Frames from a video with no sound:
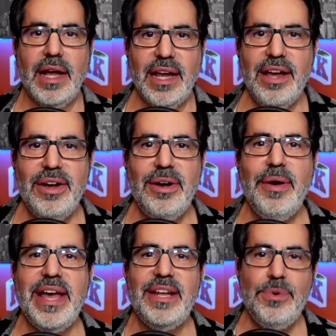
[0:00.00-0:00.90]
Hello
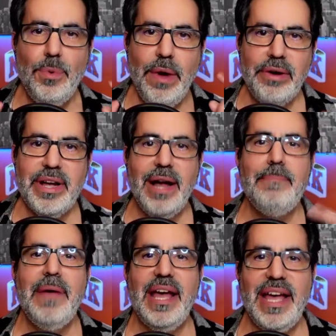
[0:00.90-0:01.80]
and
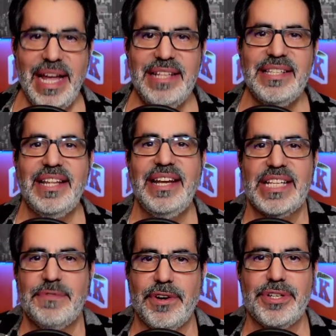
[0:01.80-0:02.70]
welcome into the
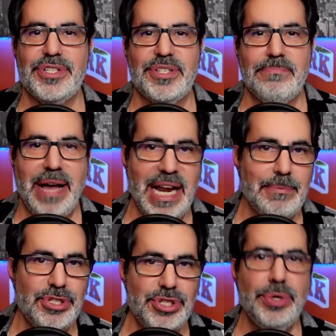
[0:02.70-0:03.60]
Knicks-Verse. My name
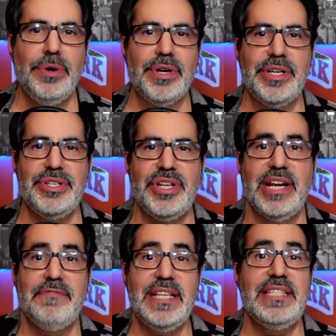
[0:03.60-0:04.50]
is George, and
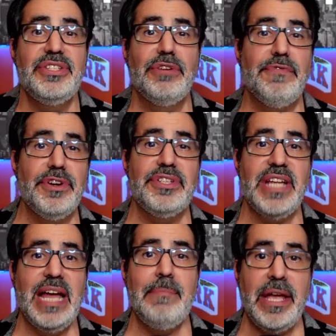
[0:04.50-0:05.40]
if this is your first
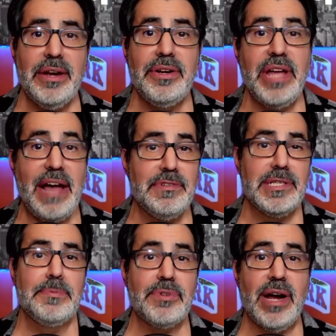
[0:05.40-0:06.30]
time here and you haven't
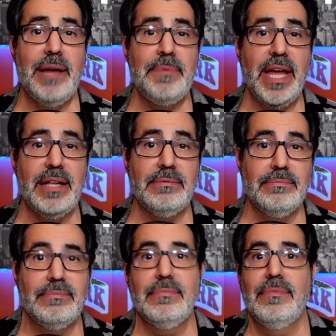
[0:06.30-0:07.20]
subscribed yet,
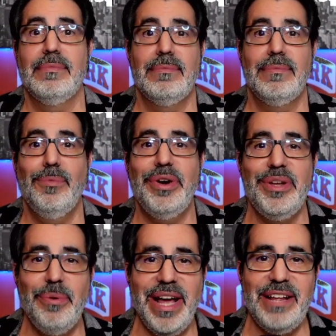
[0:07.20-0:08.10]
what are
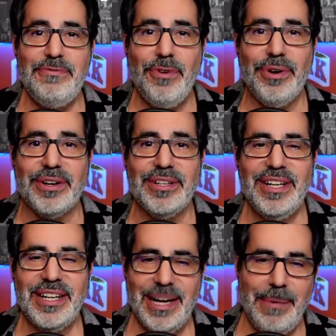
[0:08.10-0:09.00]
you waiting for?
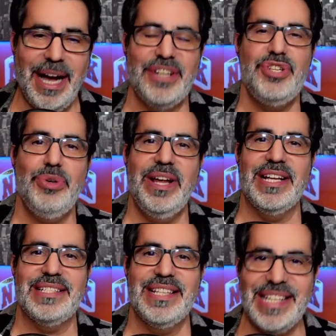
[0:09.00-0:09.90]
Come on, join
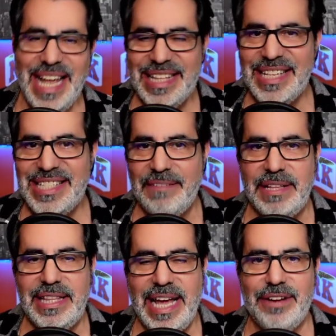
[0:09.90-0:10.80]
us. Let's get to
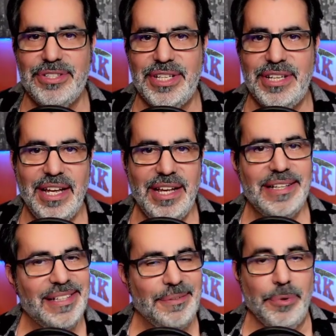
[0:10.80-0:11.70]
7,000.
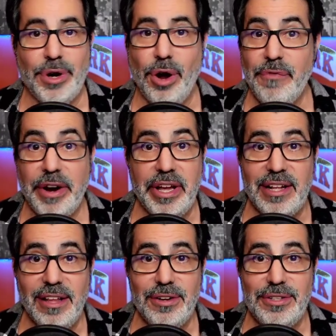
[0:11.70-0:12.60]
We're very
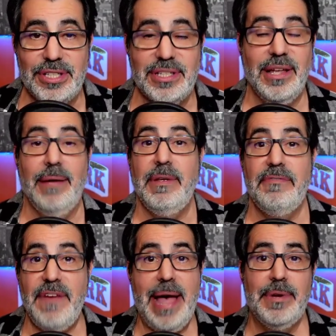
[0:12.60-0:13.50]
close. It'd be
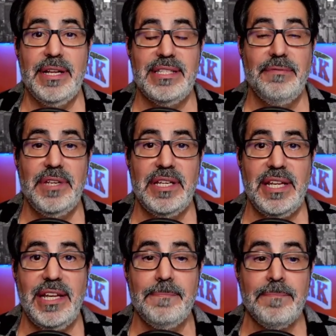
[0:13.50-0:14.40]
fabulous if you
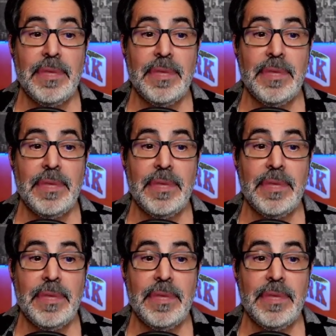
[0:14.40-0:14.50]
did.